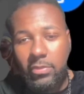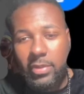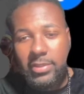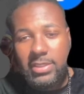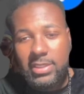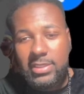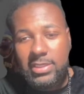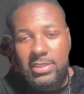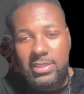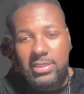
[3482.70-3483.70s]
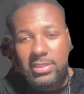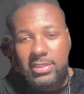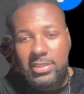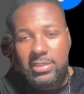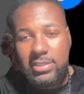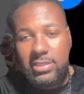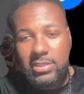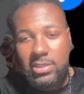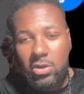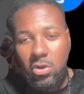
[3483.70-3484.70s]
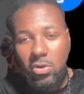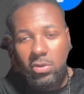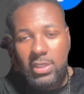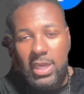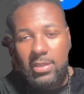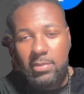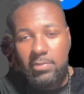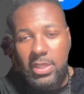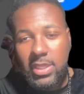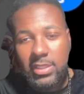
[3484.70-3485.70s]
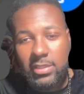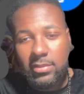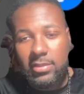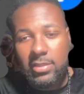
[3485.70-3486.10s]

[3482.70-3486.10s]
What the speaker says: like I said, this is just a hard game to pick. And